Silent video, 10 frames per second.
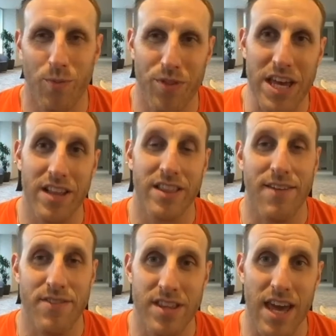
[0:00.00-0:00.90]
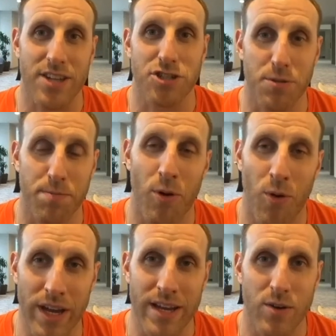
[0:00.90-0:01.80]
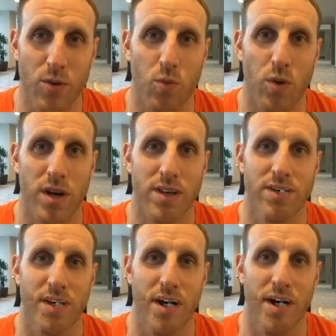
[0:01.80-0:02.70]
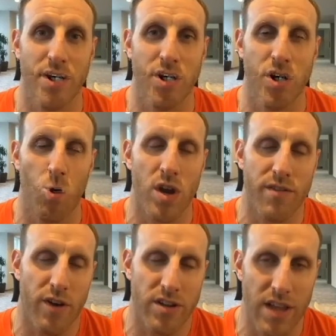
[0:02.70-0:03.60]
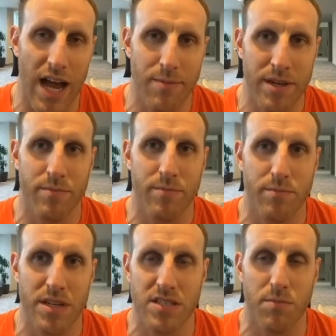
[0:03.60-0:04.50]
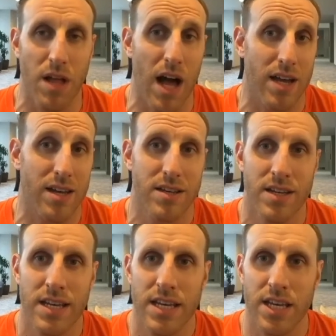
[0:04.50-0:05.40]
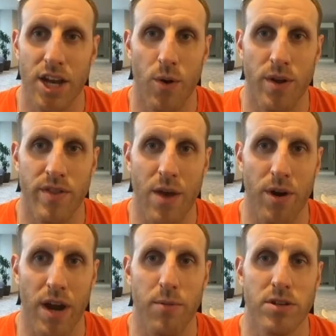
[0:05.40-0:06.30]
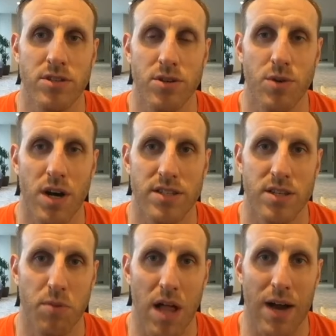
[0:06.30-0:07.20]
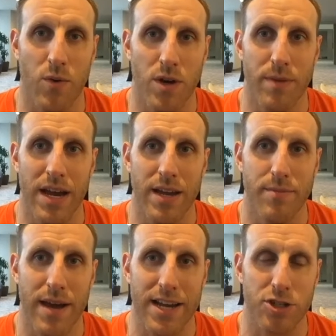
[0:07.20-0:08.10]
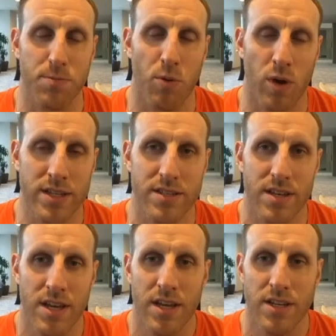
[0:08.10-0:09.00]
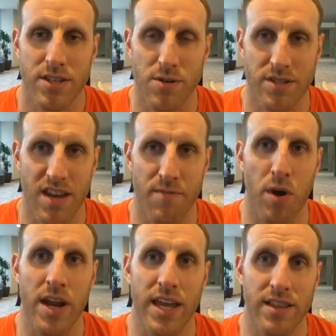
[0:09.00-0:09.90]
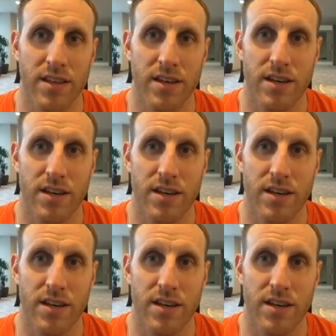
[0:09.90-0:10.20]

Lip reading: the 11th extra point was one of our linemen missed a block. And they were able to block one of my extra points. So instead of breaking